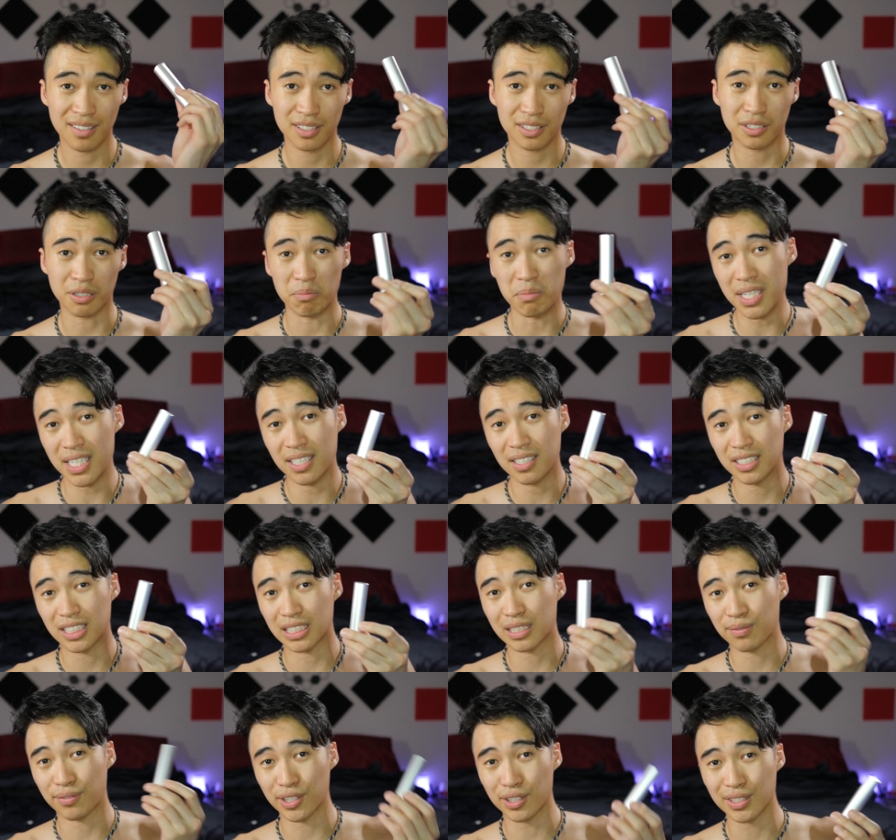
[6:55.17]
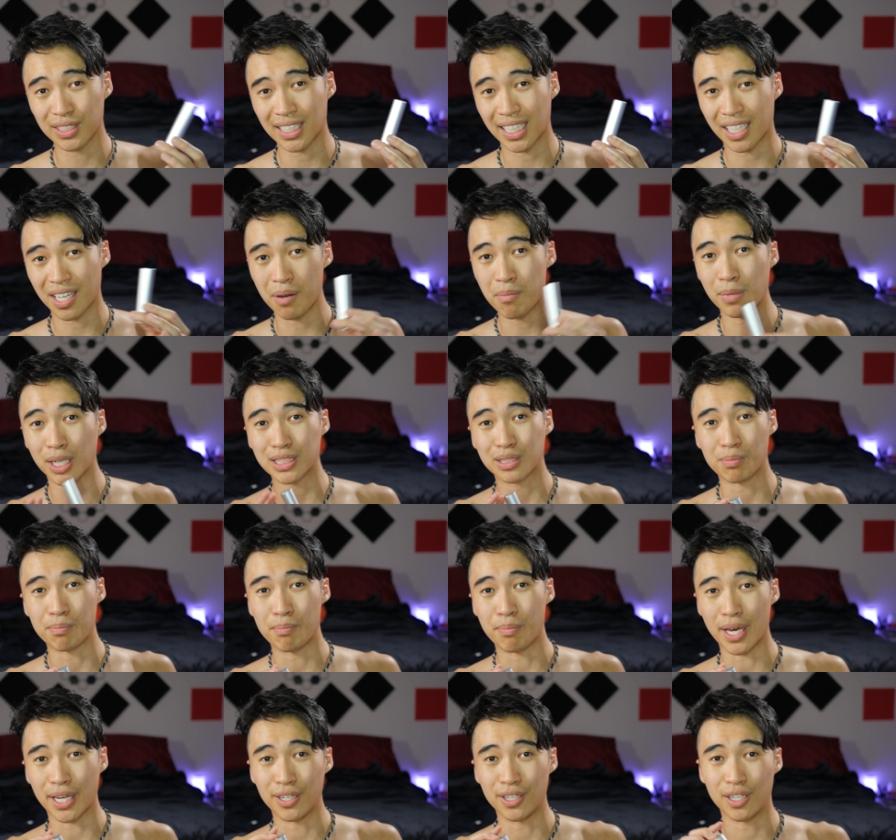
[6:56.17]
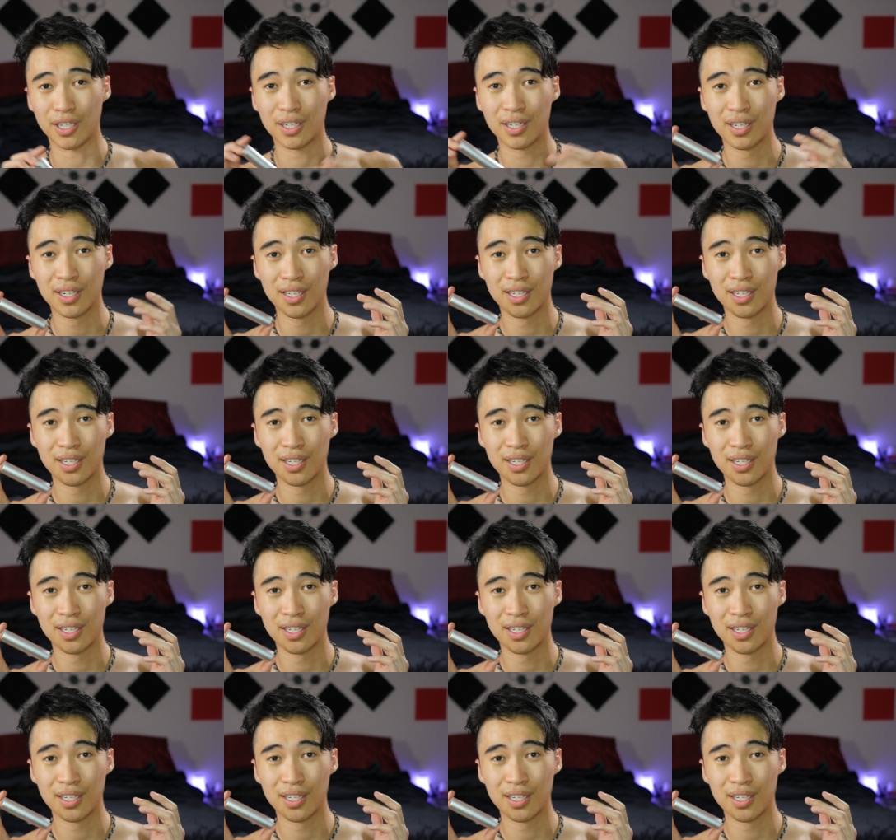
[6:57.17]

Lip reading: to me, just feels like a much better